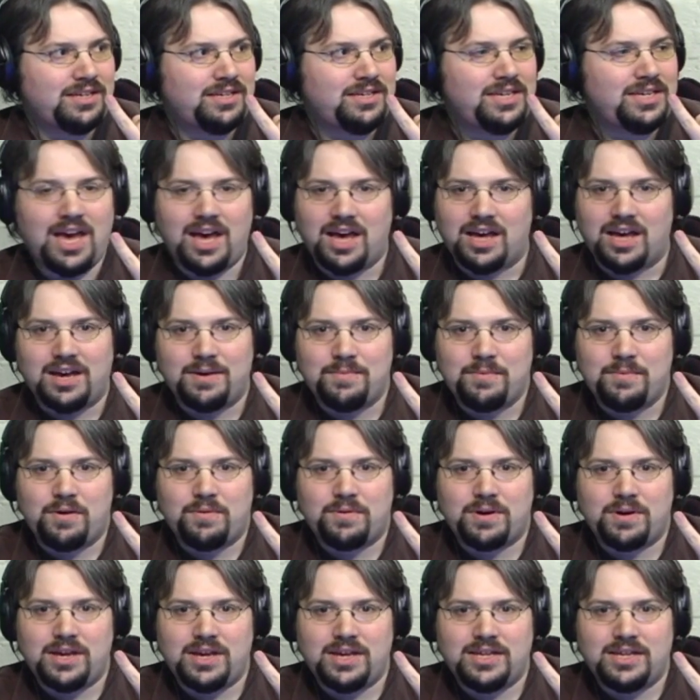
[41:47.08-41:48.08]
Yeah,
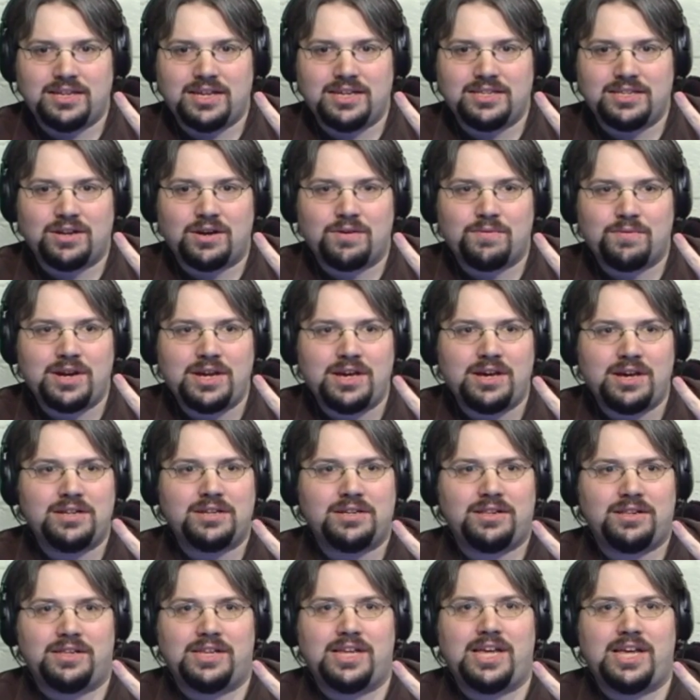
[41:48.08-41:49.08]
it's already on the
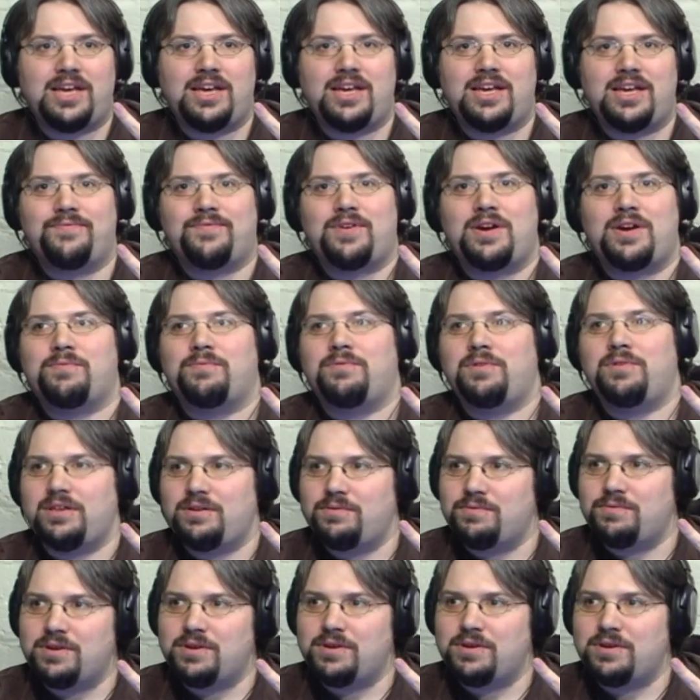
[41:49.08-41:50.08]
delay. If I really
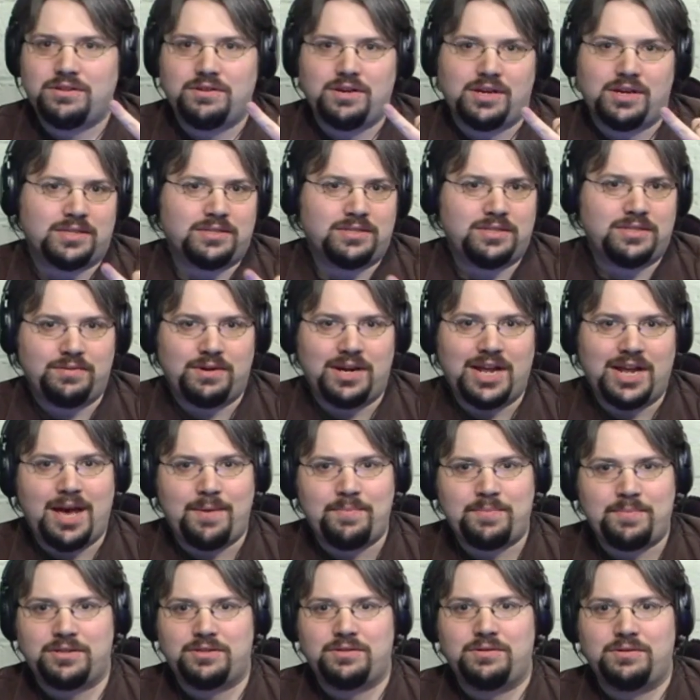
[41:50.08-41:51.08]
wanted to, I could see what
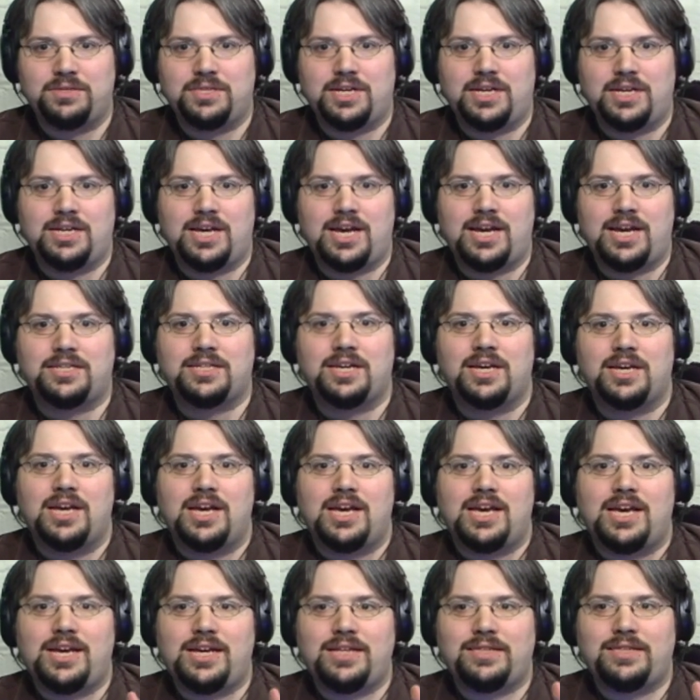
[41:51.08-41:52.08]
happened Tuesday night.
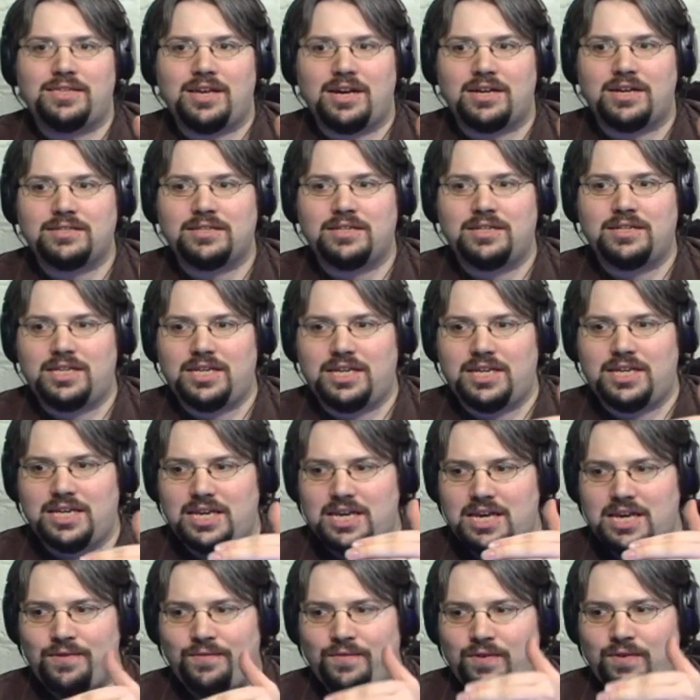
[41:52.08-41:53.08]
It doesn't,
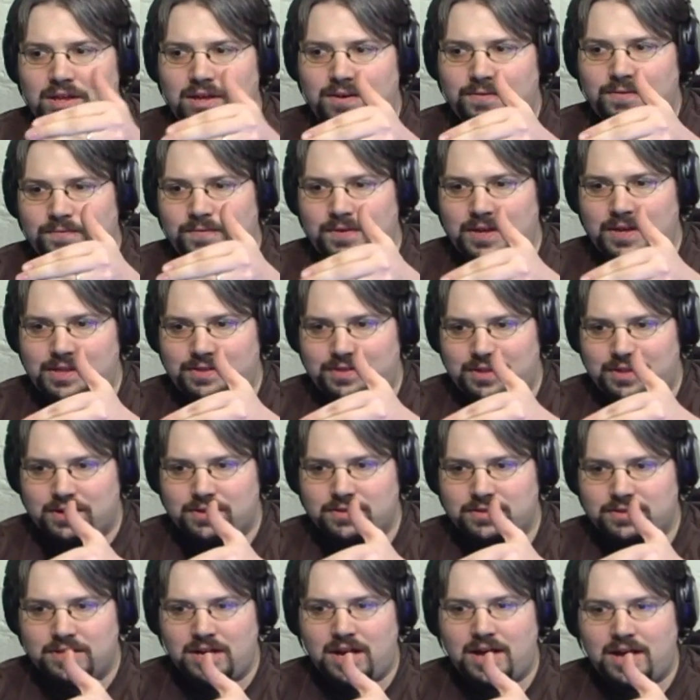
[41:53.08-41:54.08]
even if
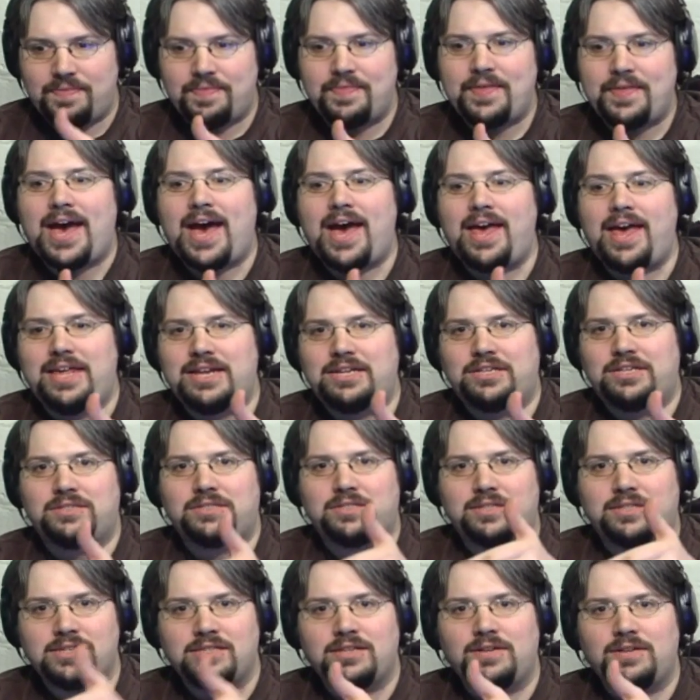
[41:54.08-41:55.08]
there's not that, it just
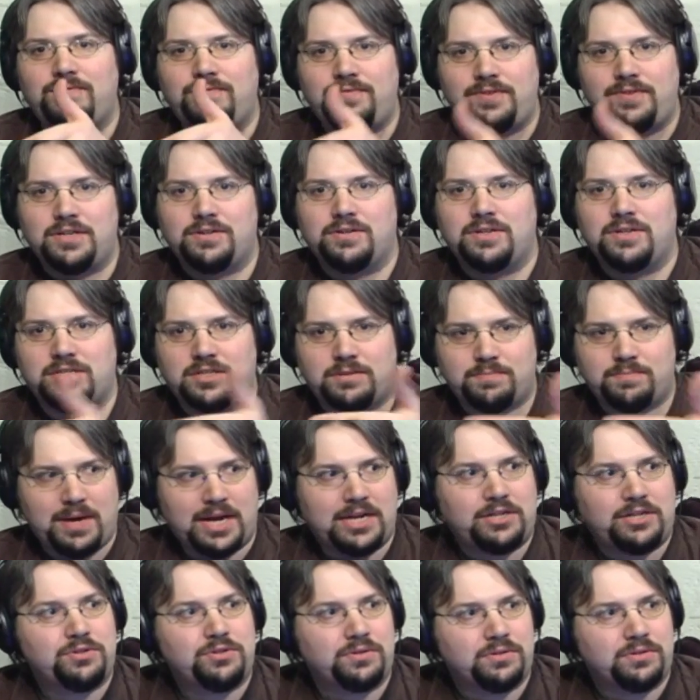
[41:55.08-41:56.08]
doesn't feel as
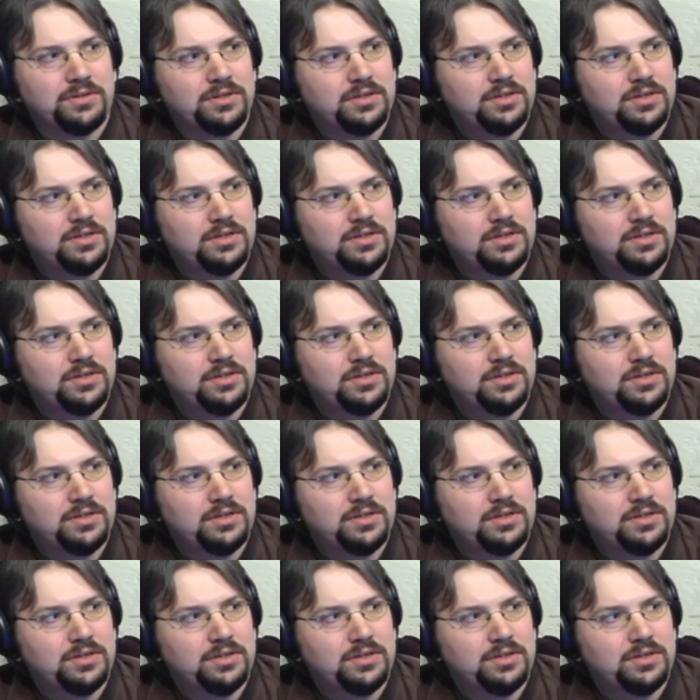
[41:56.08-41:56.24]
special.